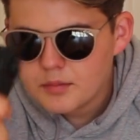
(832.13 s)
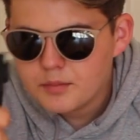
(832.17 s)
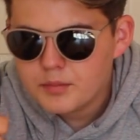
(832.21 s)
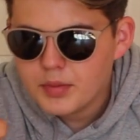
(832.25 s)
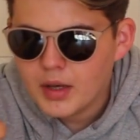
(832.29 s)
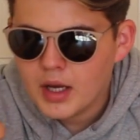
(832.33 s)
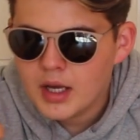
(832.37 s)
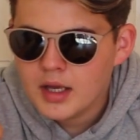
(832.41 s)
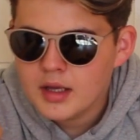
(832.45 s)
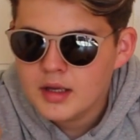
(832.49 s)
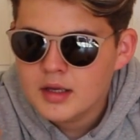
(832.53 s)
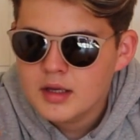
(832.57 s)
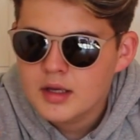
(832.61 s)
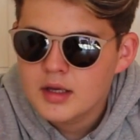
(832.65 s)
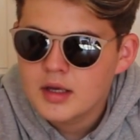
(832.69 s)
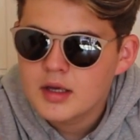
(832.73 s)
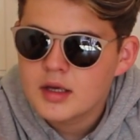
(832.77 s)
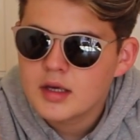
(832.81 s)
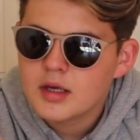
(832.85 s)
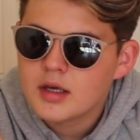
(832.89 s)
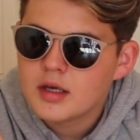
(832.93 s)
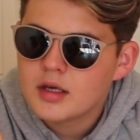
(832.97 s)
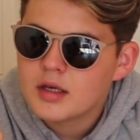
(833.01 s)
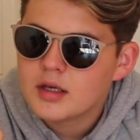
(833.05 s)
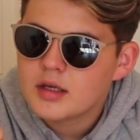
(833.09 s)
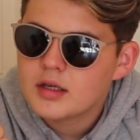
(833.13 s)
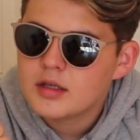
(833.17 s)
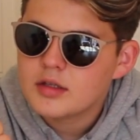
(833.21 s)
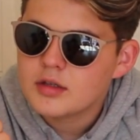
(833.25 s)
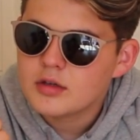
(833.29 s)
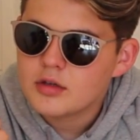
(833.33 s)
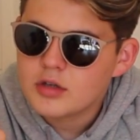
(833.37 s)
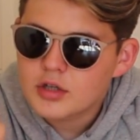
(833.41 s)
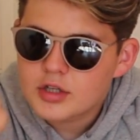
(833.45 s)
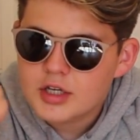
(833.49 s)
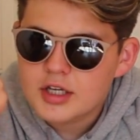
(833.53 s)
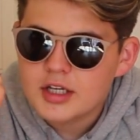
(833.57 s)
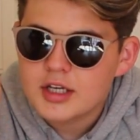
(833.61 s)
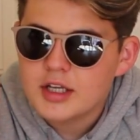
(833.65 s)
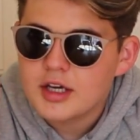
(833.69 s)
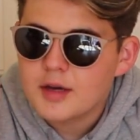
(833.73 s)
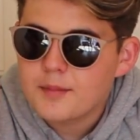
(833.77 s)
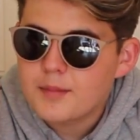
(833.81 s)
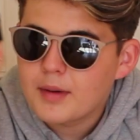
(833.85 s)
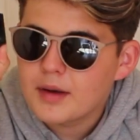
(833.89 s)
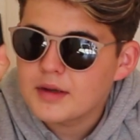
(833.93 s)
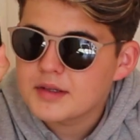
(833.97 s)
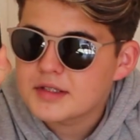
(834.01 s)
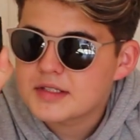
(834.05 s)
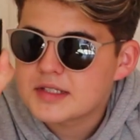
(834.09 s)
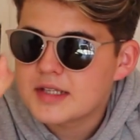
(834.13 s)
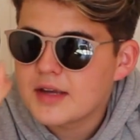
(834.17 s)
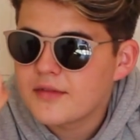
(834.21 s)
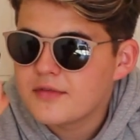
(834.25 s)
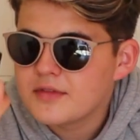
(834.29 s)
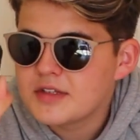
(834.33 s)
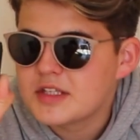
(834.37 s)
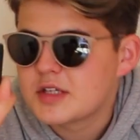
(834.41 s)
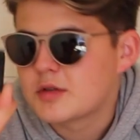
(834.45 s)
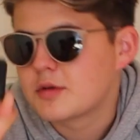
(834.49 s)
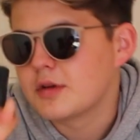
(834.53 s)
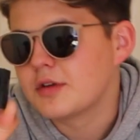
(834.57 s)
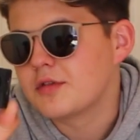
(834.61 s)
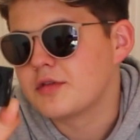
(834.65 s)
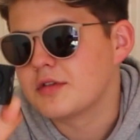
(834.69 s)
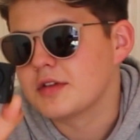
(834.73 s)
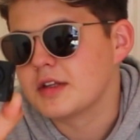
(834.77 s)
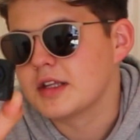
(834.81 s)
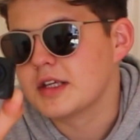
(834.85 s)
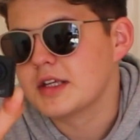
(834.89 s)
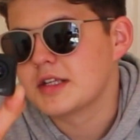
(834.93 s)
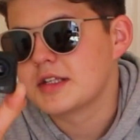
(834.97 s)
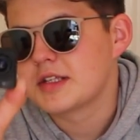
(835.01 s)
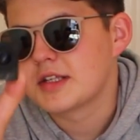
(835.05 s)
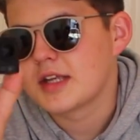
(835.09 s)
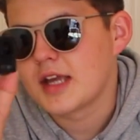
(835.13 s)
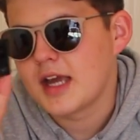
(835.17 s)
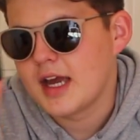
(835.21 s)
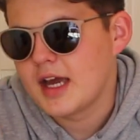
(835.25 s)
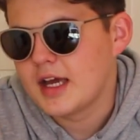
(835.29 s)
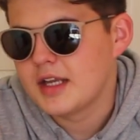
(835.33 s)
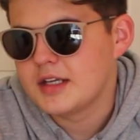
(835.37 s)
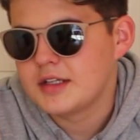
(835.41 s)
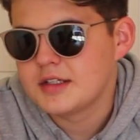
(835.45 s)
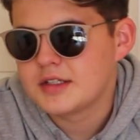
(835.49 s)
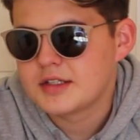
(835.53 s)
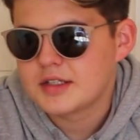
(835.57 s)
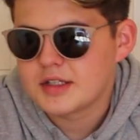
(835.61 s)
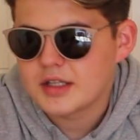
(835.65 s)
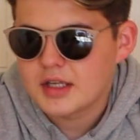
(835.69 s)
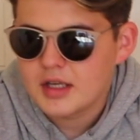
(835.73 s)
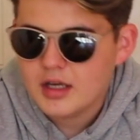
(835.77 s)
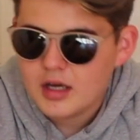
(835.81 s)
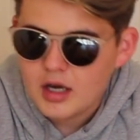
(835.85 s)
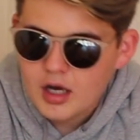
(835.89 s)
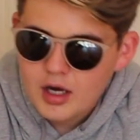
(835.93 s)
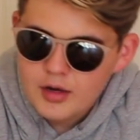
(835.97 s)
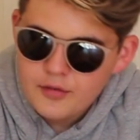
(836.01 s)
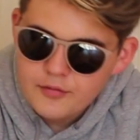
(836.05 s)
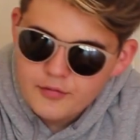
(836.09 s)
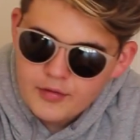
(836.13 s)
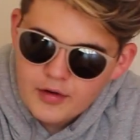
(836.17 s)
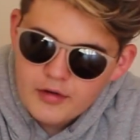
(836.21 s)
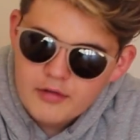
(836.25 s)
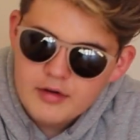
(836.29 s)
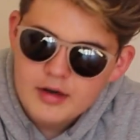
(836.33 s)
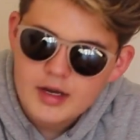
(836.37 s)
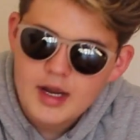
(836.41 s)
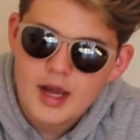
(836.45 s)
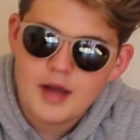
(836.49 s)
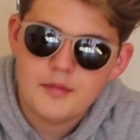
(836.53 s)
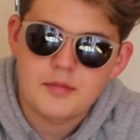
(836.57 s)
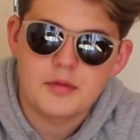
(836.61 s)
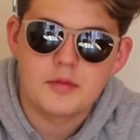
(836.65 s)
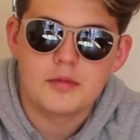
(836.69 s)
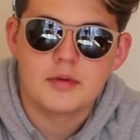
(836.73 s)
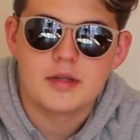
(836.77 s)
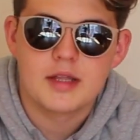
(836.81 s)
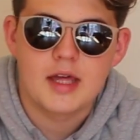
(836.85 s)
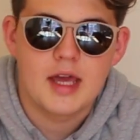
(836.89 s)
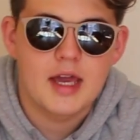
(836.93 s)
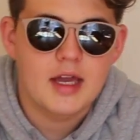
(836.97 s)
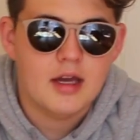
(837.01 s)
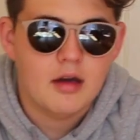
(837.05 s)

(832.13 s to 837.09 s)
But you're looking at about 70 quid for this, and I'm very happy with it.